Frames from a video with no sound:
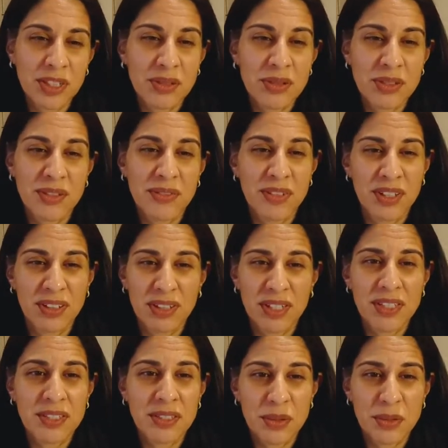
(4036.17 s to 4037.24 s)
usually
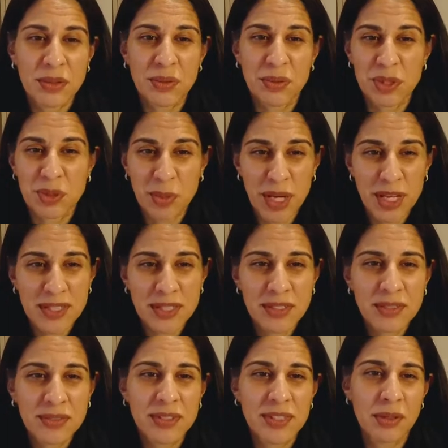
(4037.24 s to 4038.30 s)
very dose
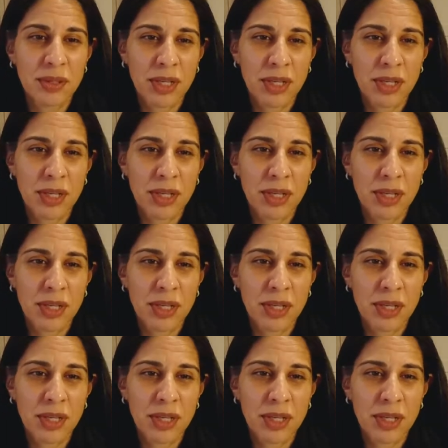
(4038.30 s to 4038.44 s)
responsive so